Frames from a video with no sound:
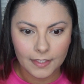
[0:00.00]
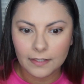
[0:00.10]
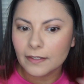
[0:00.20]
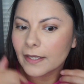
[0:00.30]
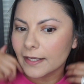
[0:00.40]

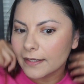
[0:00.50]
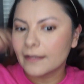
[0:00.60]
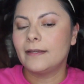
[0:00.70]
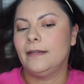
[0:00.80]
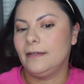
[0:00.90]
Okay.
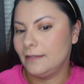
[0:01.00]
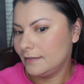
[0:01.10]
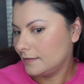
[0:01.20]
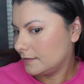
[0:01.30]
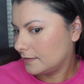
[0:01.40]

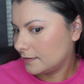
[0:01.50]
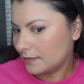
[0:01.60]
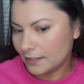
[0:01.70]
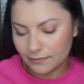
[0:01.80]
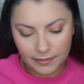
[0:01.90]

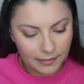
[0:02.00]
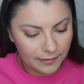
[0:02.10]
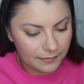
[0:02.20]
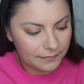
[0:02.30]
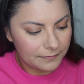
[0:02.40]
There we
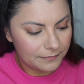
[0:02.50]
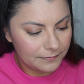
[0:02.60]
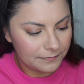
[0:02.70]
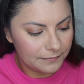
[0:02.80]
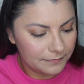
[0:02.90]
go.
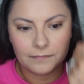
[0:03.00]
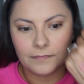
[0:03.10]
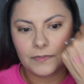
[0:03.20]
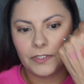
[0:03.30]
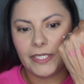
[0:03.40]

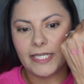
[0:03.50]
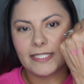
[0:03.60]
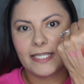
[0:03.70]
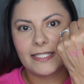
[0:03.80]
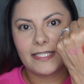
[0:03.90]
You guys
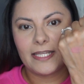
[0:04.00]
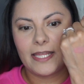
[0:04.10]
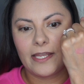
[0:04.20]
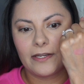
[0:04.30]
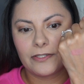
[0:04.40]
can see
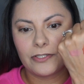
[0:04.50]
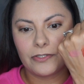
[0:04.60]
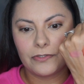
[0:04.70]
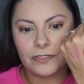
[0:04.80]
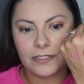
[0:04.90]
they are
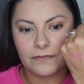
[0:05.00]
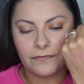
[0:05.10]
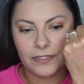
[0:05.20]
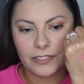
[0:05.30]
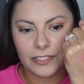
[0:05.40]
2
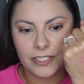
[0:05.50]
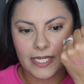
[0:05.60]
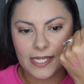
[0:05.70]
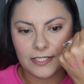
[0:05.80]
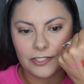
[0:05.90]
different
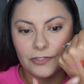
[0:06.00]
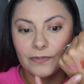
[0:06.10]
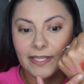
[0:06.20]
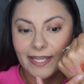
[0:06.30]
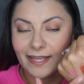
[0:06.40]
shades. You
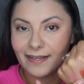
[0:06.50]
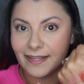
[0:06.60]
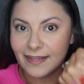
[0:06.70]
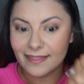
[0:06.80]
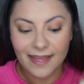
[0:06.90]
can
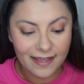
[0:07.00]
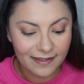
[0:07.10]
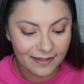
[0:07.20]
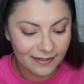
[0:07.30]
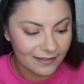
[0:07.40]
get that
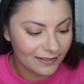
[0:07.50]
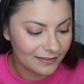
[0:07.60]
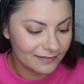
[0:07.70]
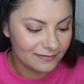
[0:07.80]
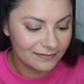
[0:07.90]

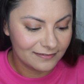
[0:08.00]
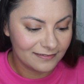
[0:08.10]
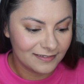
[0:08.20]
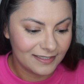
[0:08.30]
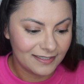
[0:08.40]
color.
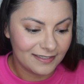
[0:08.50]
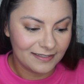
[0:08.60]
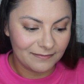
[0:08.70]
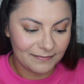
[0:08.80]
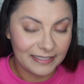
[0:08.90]

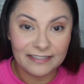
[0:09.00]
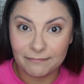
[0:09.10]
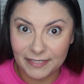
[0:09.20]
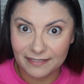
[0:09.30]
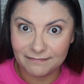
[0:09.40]
Believe
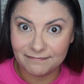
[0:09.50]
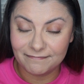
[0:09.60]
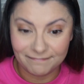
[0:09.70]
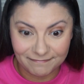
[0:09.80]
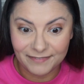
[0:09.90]
me,
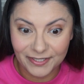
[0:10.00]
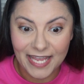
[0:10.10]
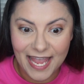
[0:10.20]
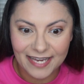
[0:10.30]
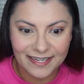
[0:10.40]
you can.